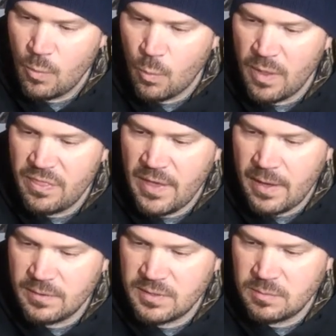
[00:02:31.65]

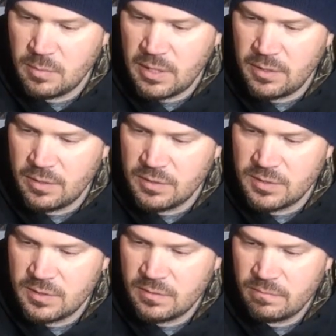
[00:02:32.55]
1,000
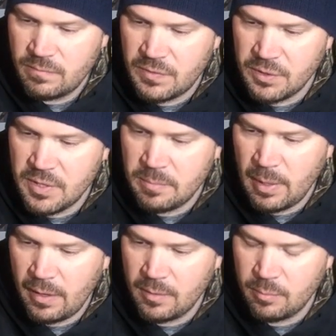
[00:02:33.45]
meters,
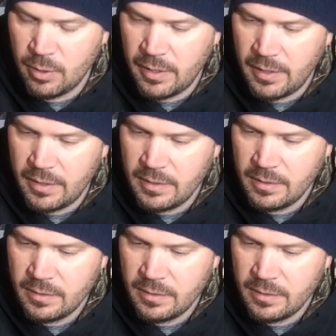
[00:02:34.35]
30-pound braid,